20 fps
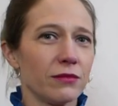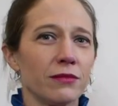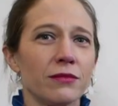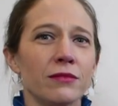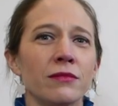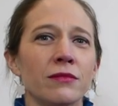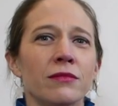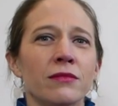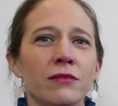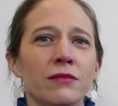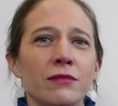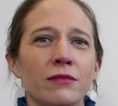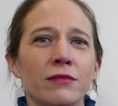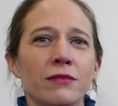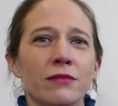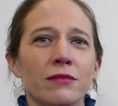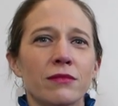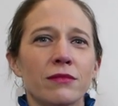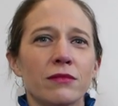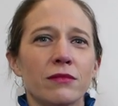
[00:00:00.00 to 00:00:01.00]

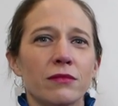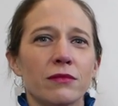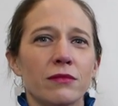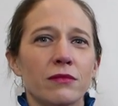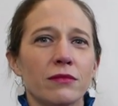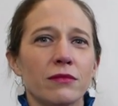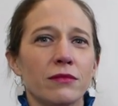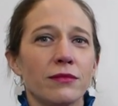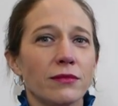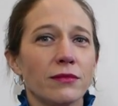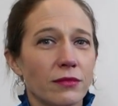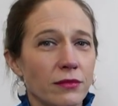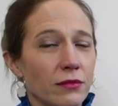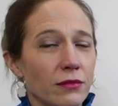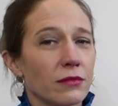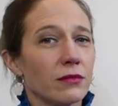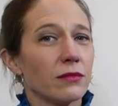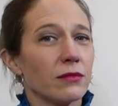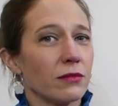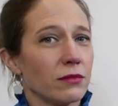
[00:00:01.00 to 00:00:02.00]

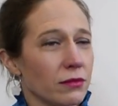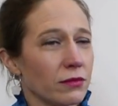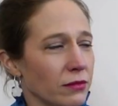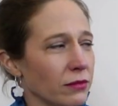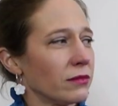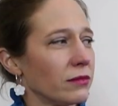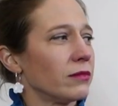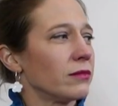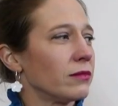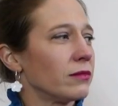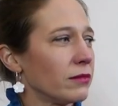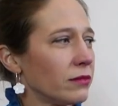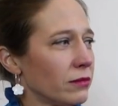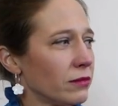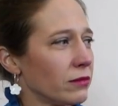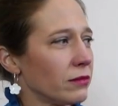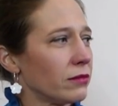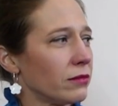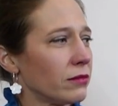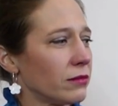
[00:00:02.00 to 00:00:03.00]

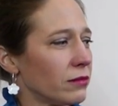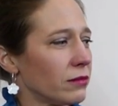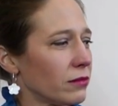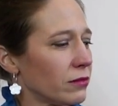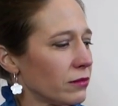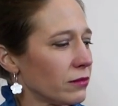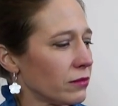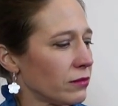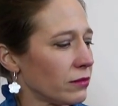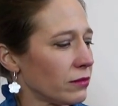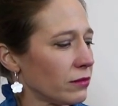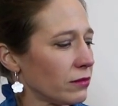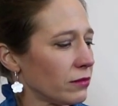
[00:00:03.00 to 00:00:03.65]
[no speech]